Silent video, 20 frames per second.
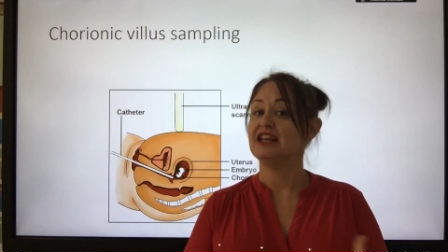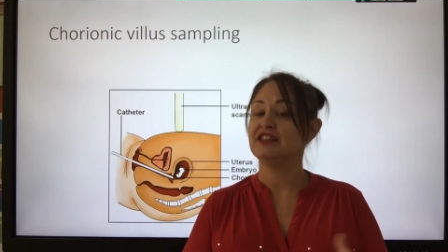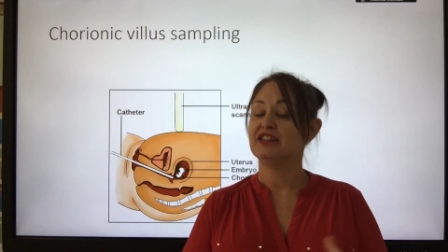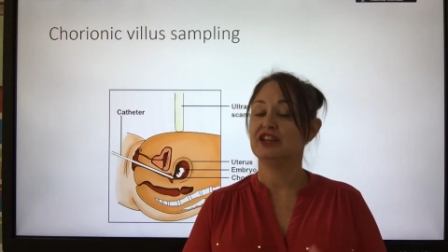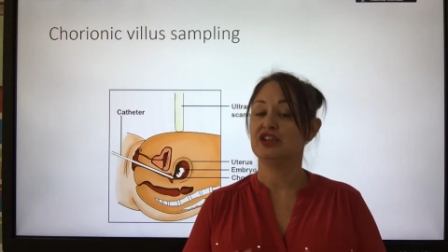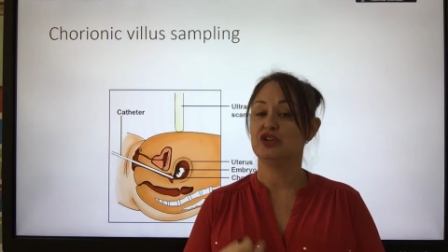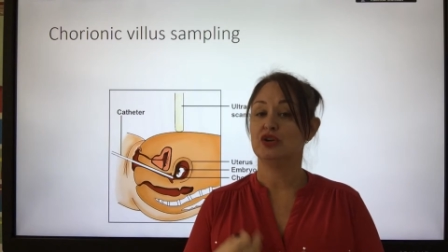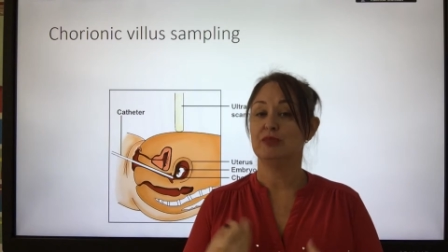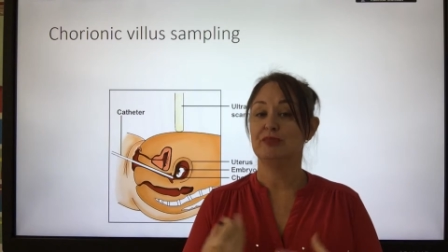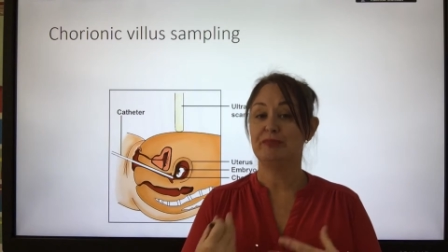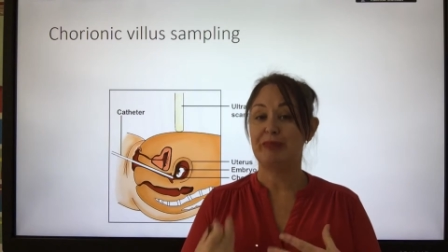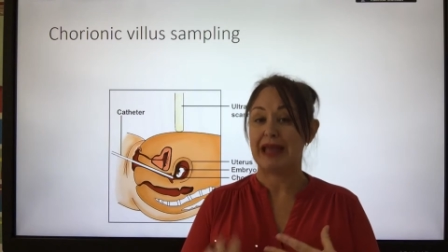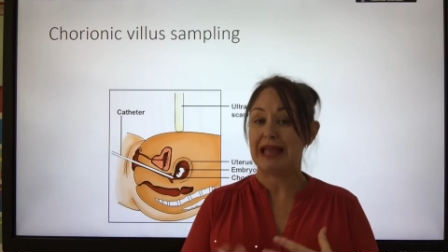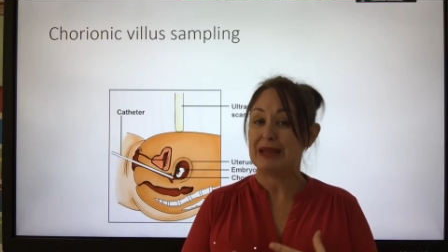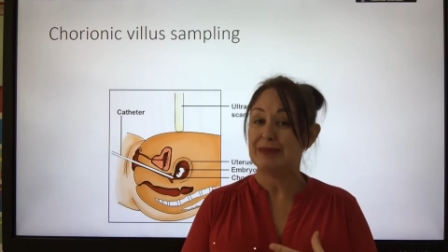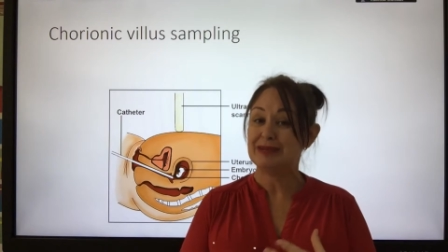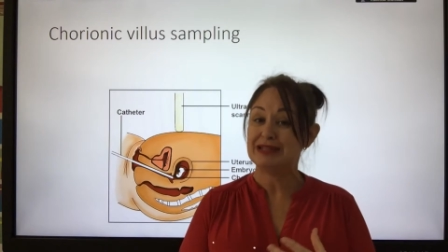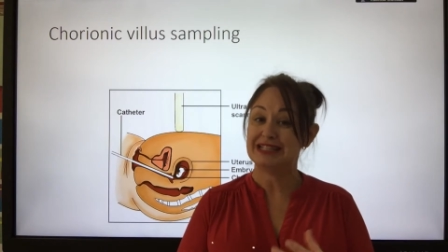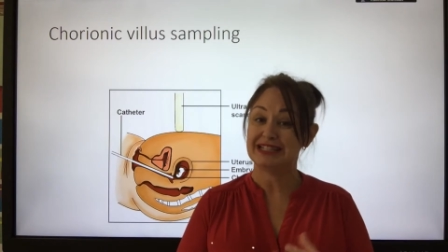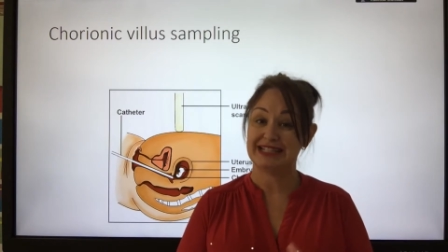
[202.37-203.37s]
that your
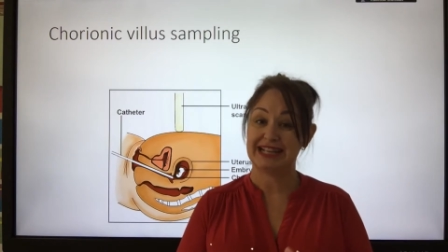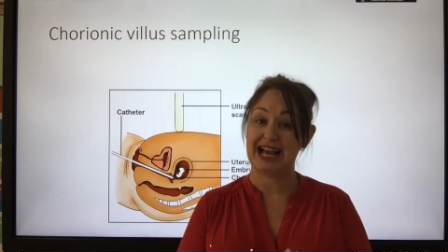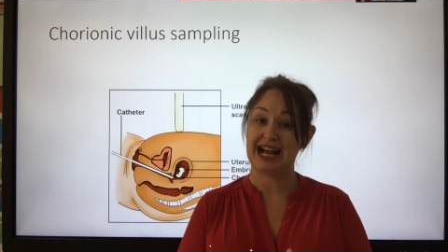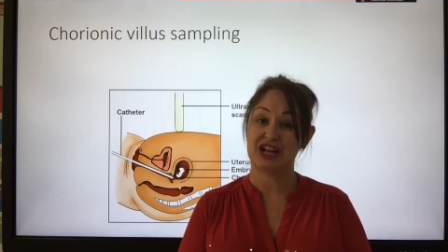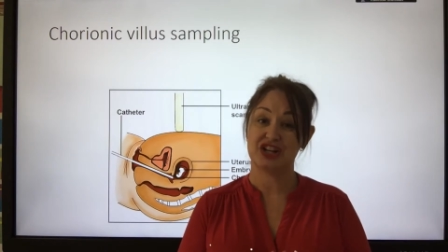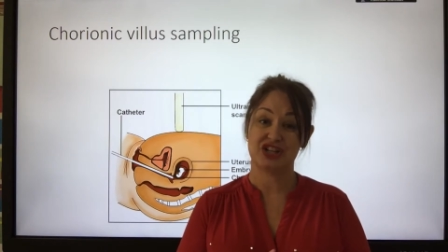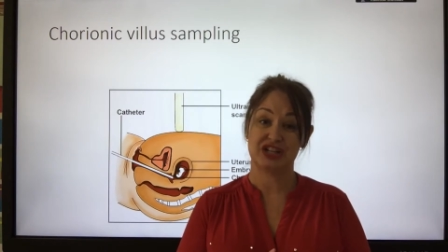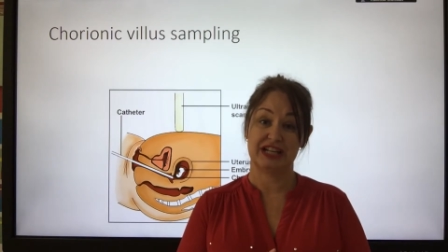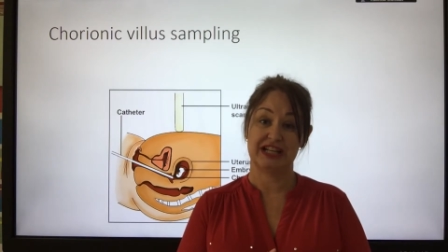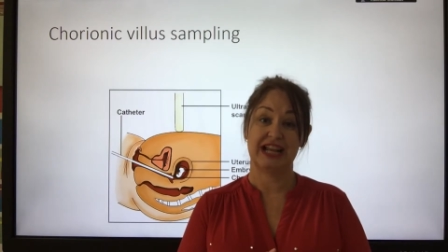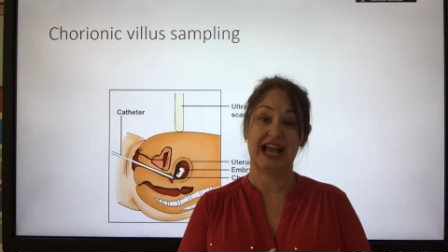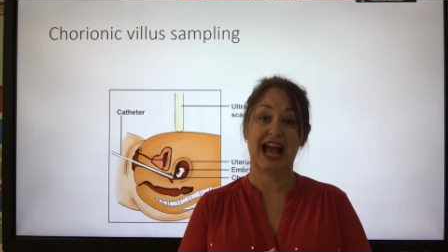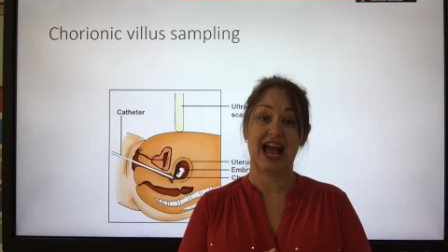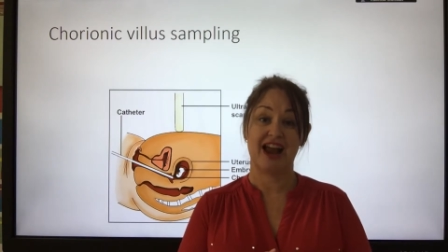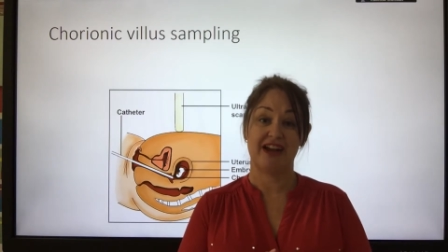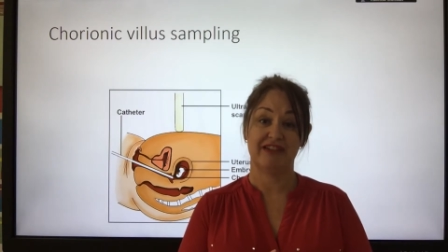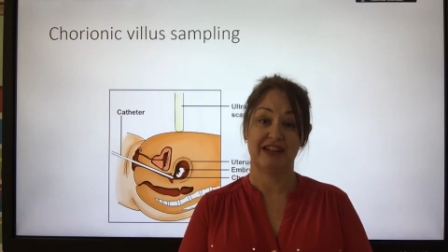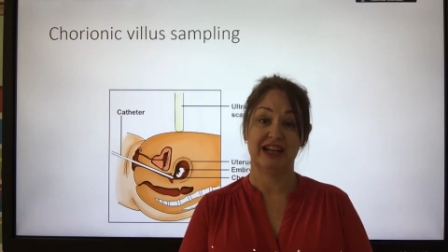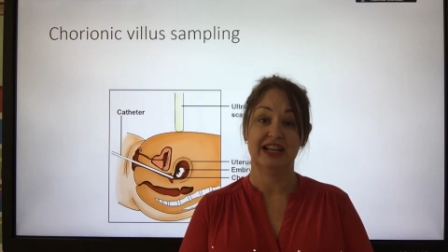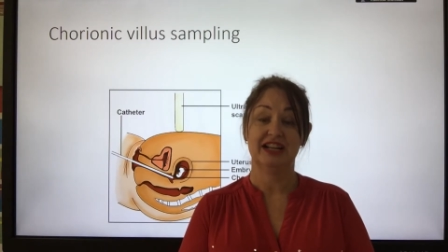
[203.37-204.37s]
baby didn't actually
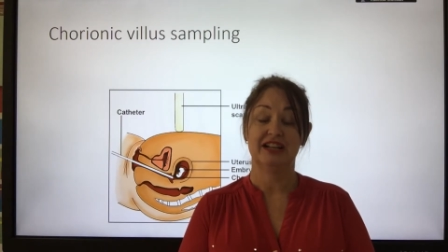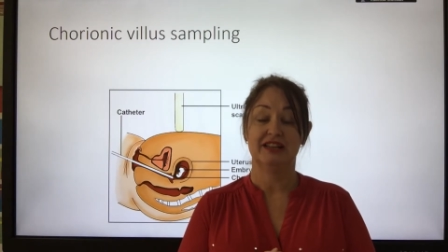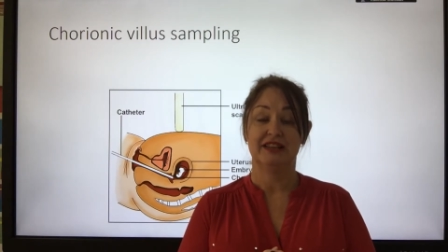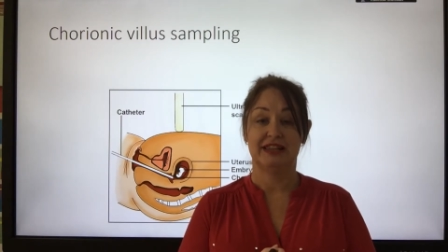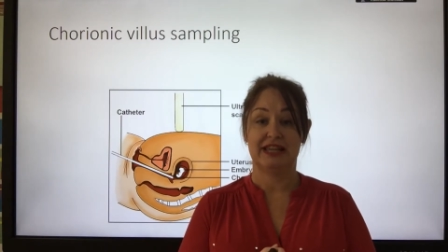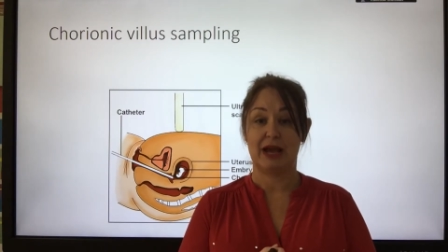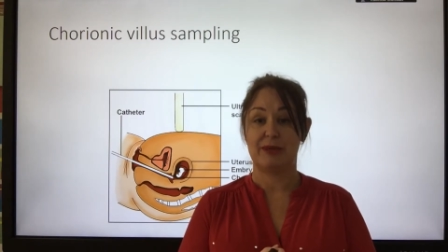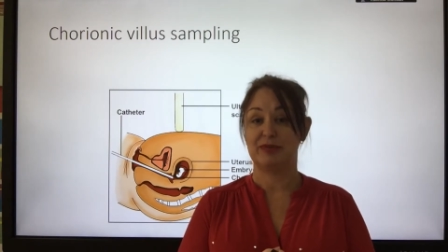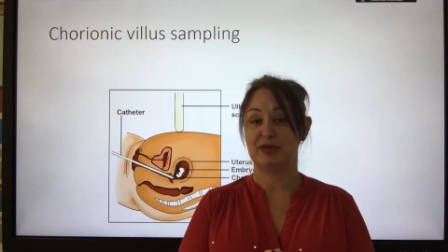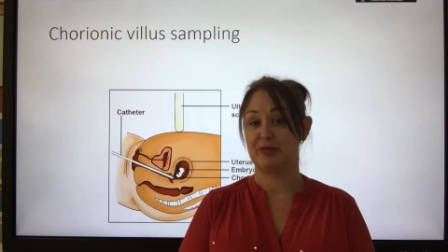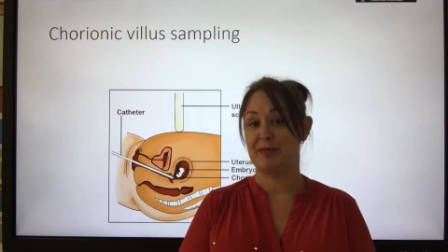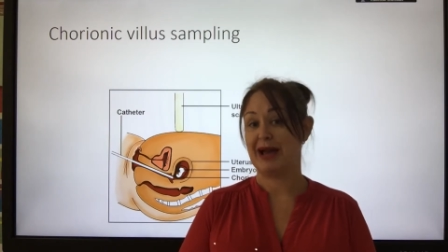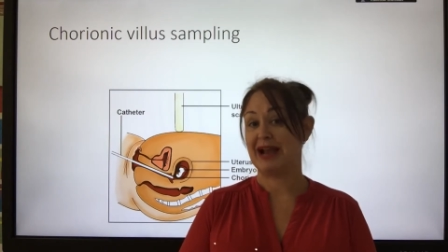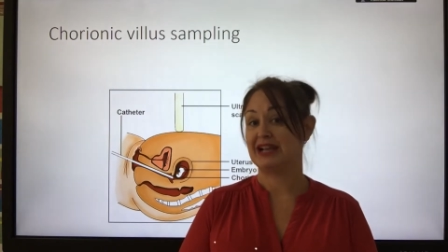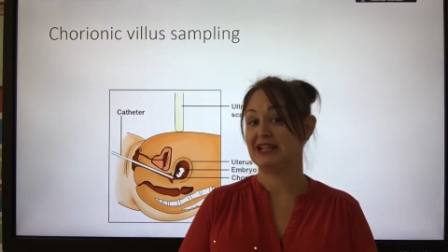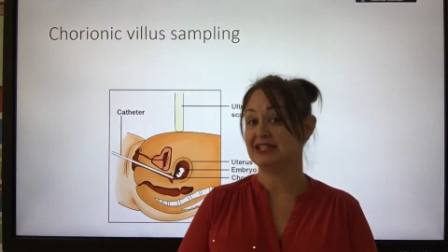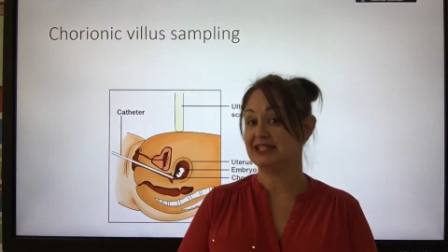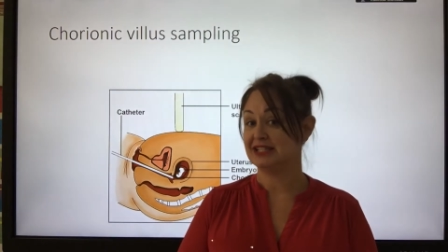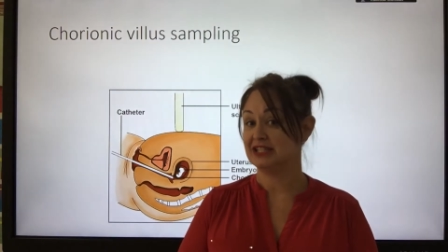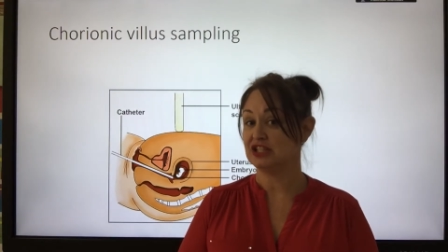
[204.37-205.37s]
carry the
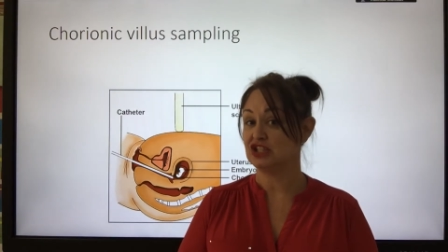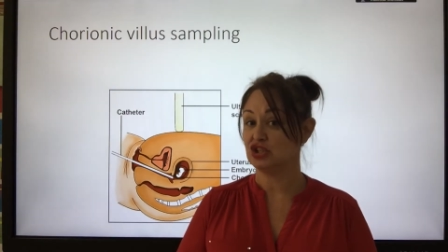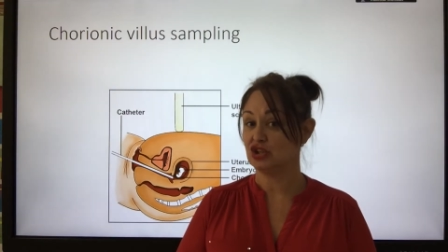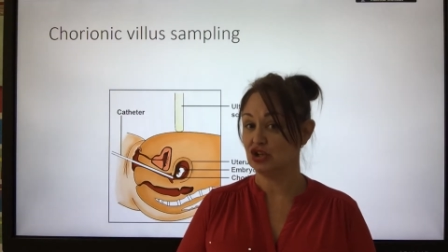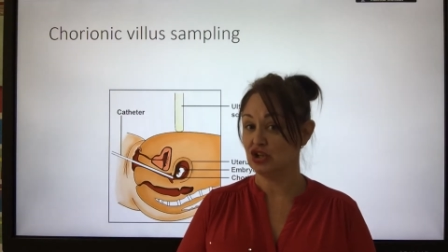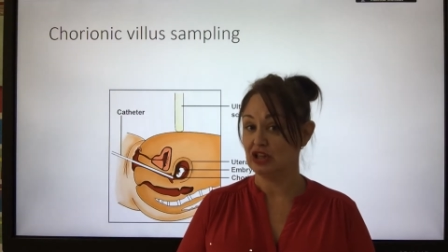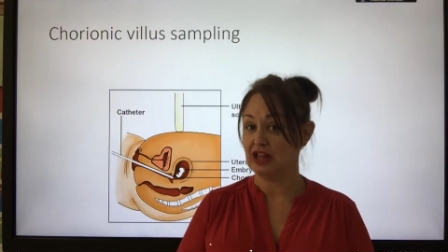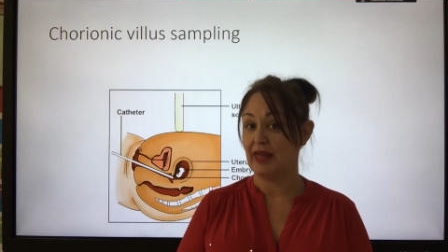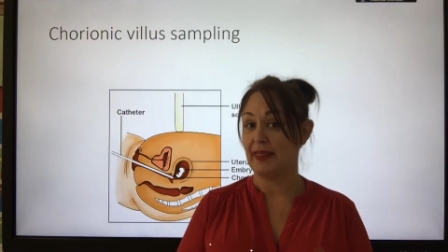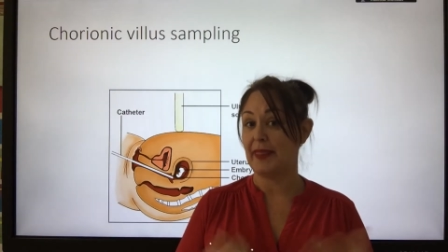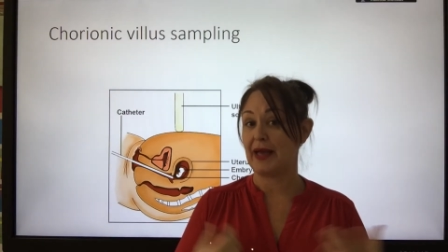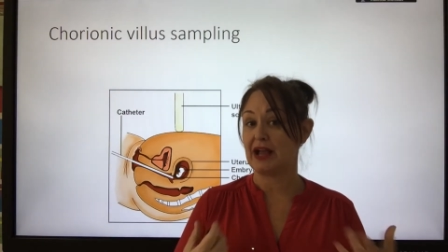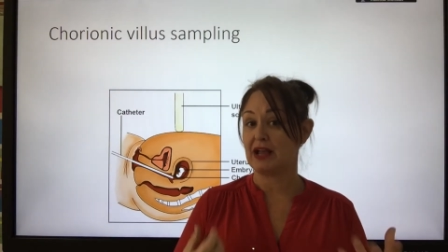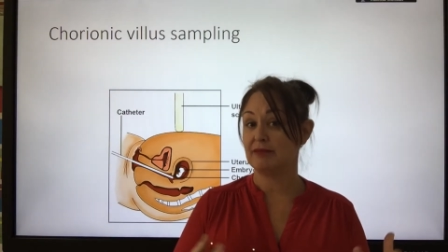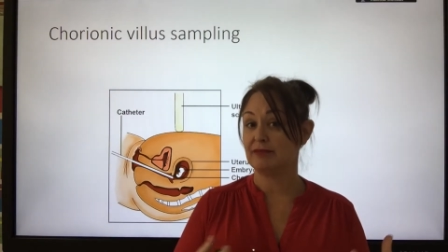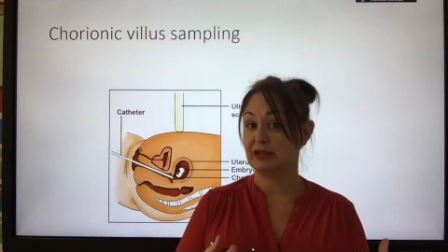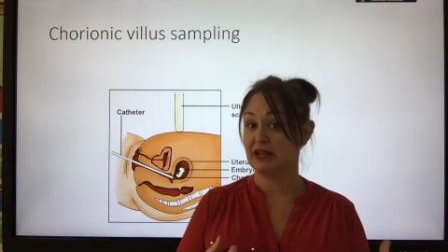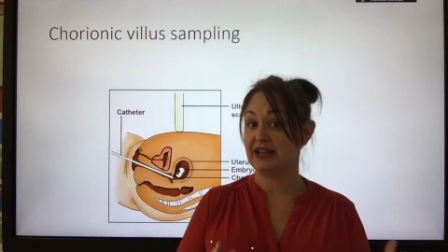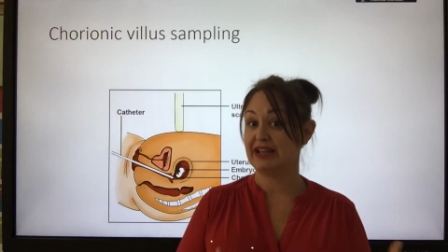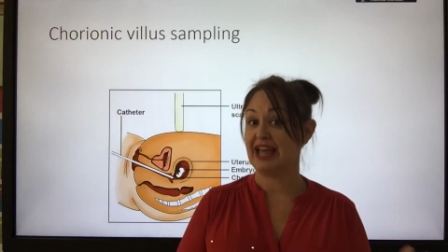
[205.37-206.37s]
abnormality at all. And that
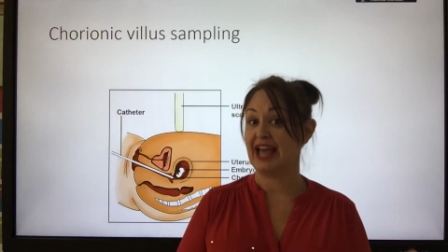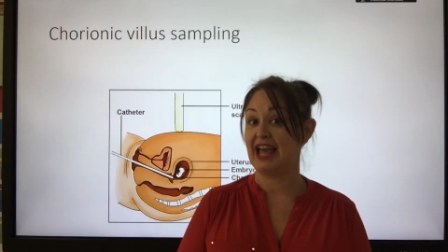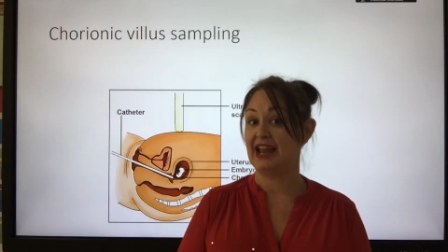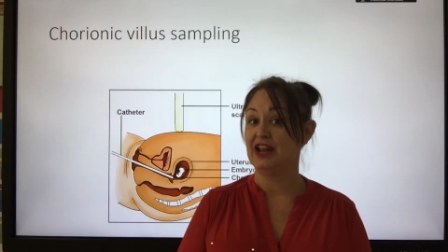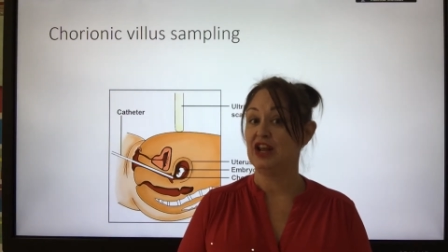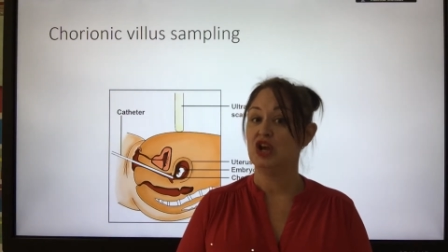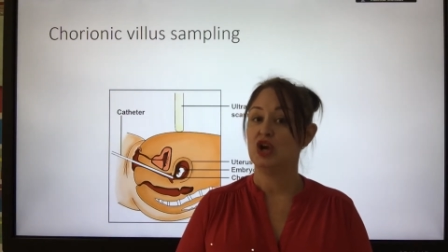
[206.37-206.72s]
can be, again,